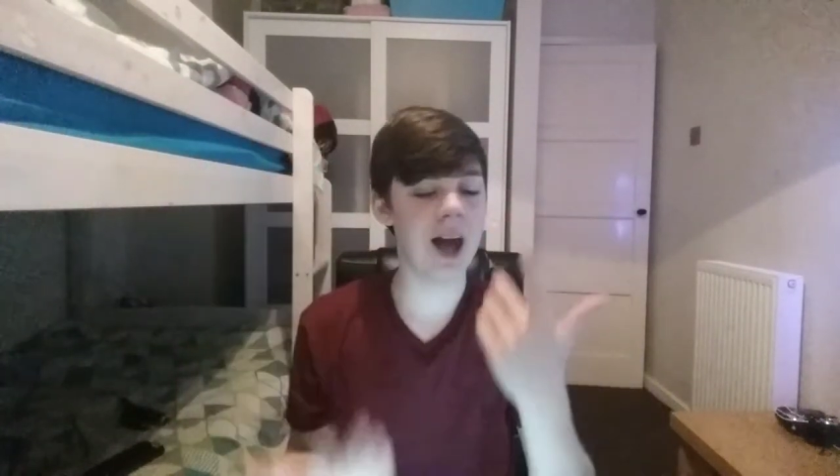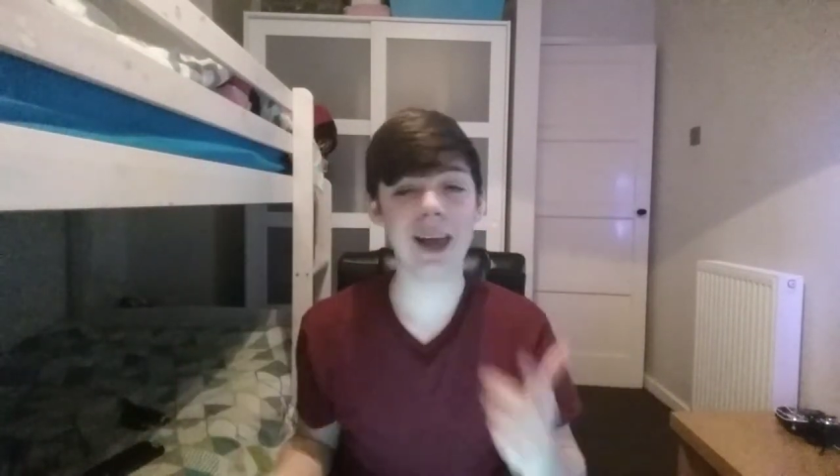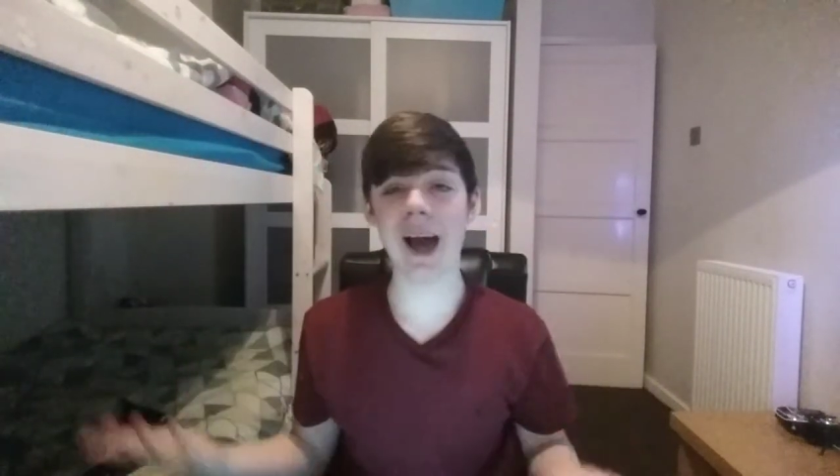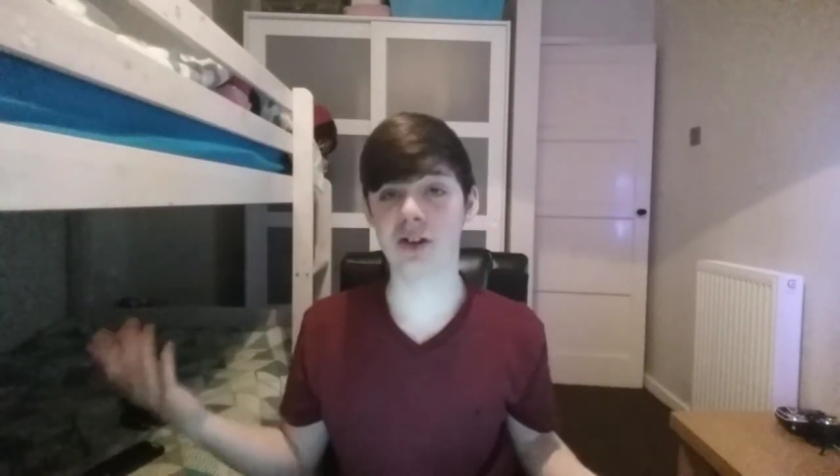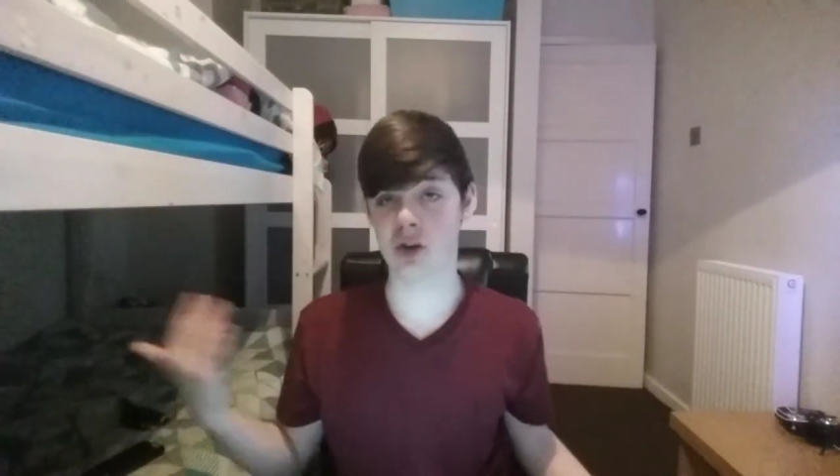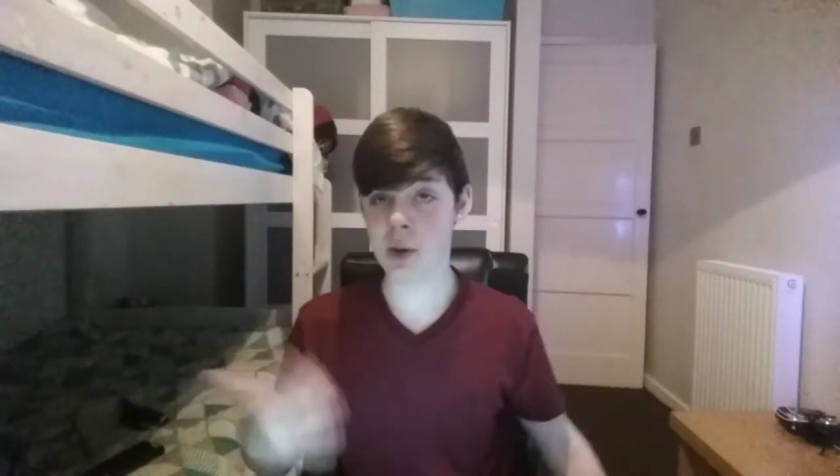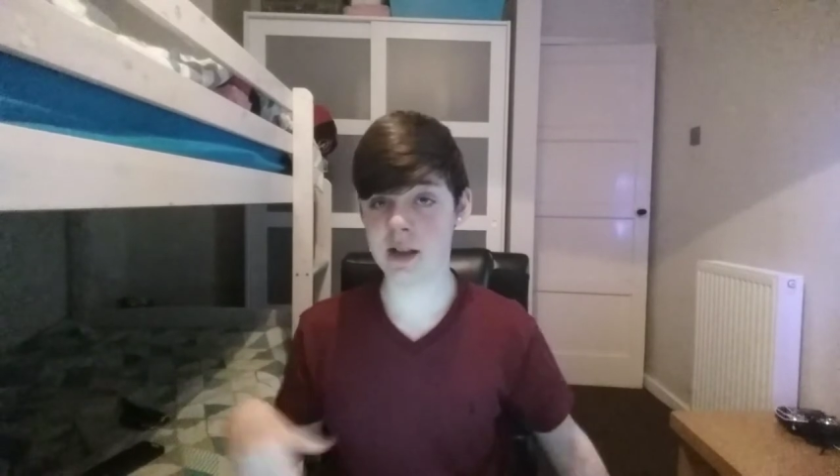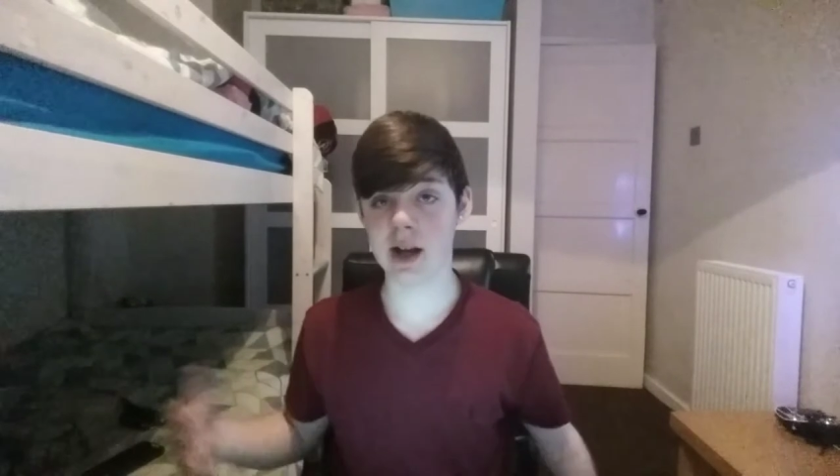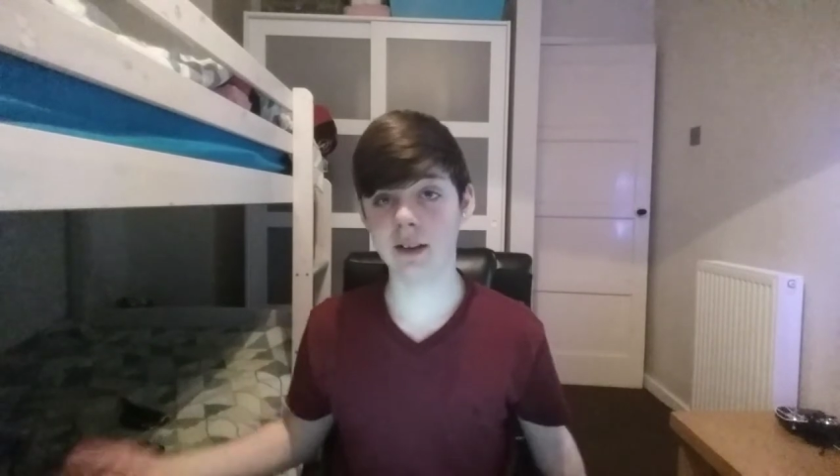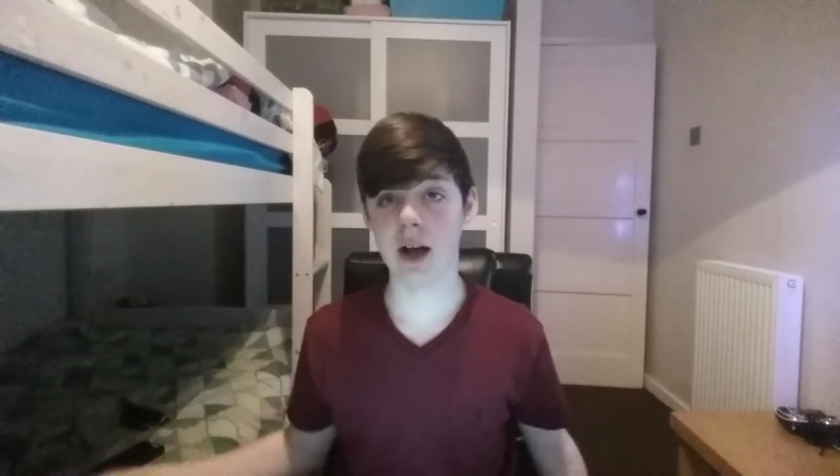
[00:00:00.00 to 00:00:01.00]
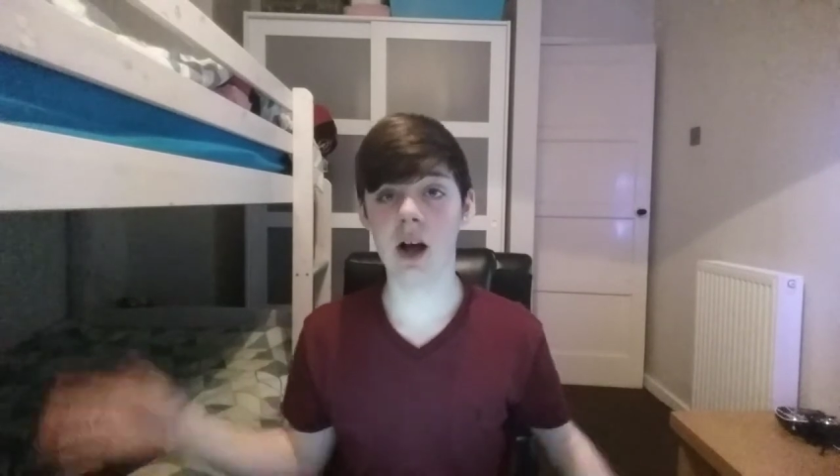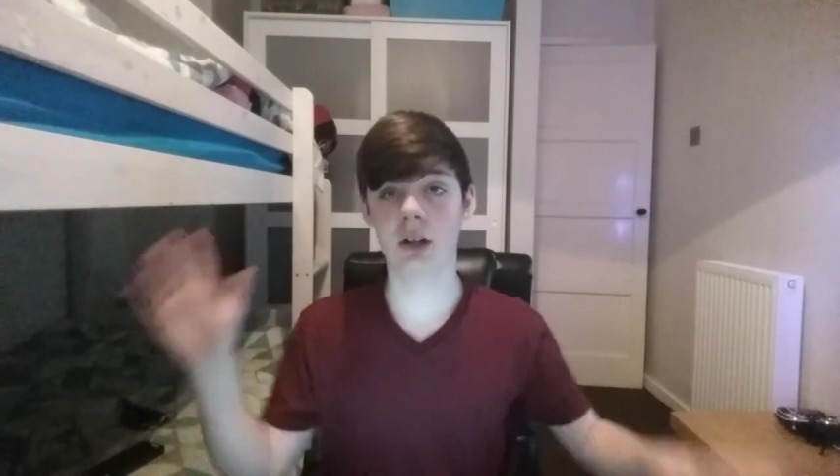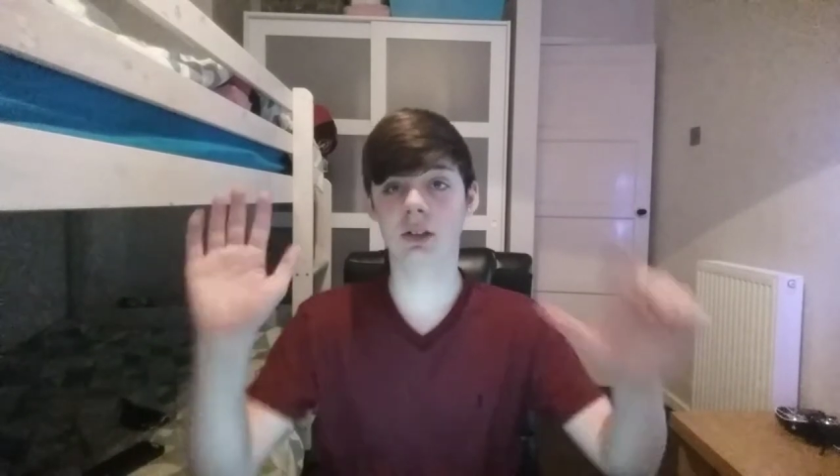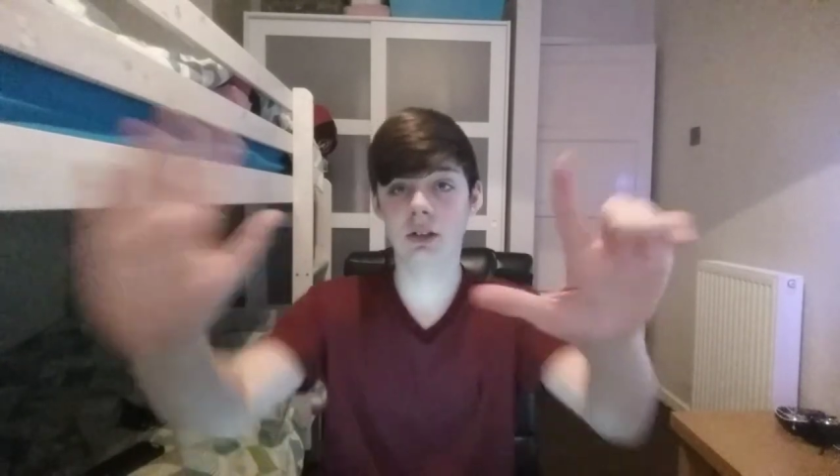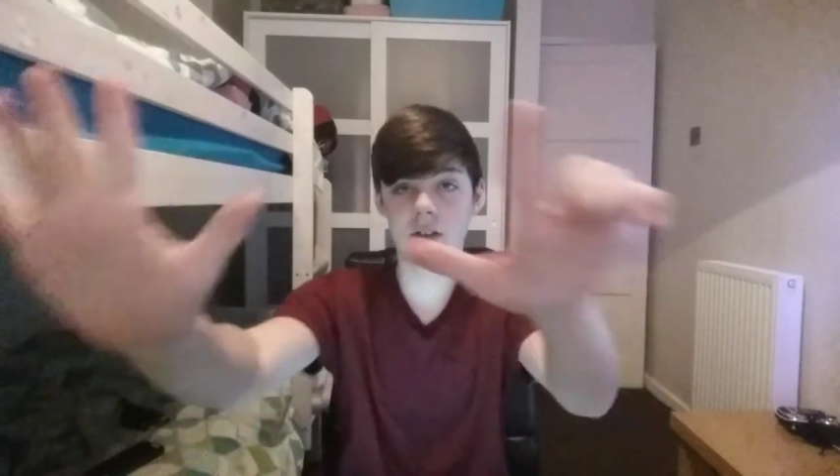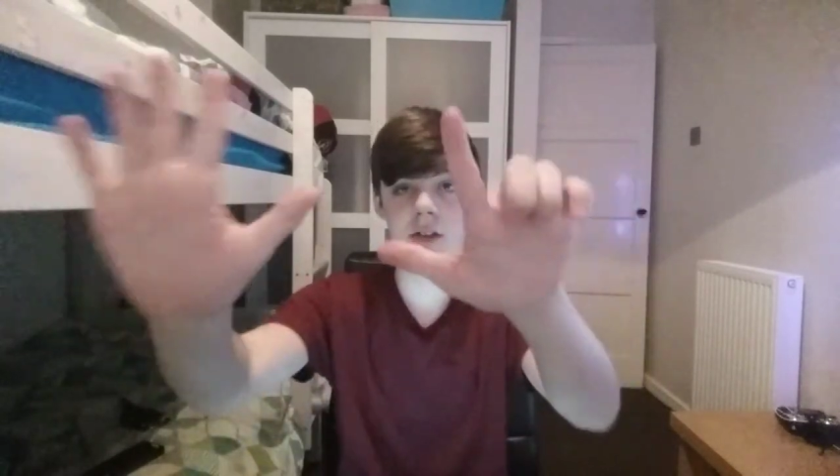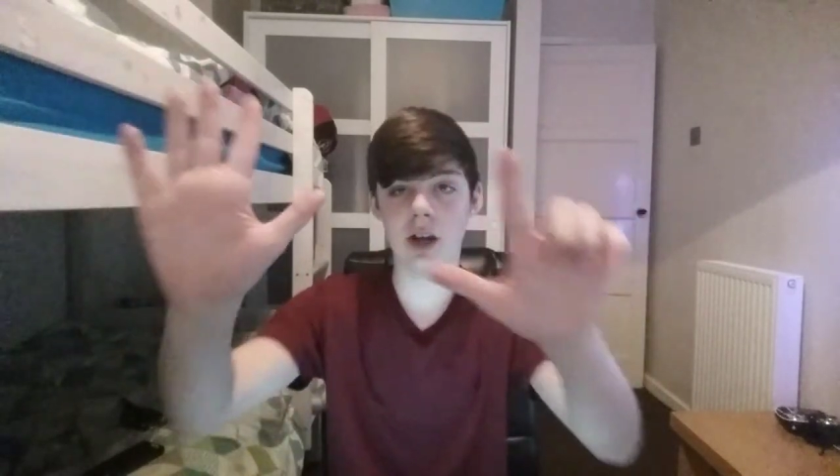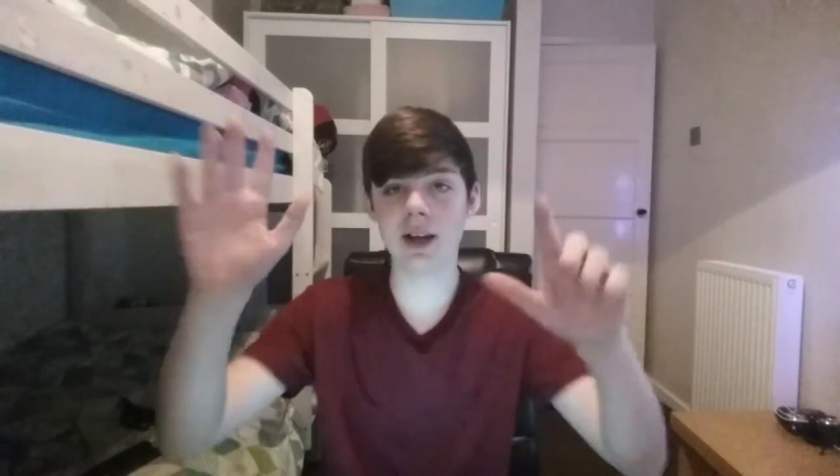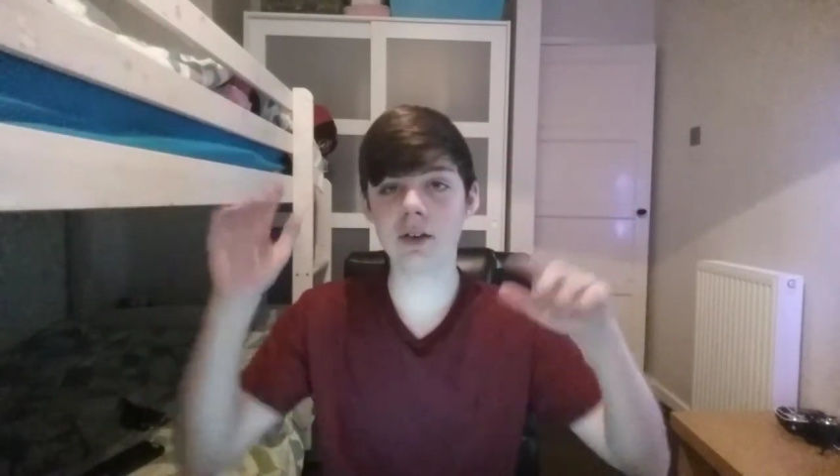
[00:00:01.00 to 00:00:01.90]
I can't do it like that. I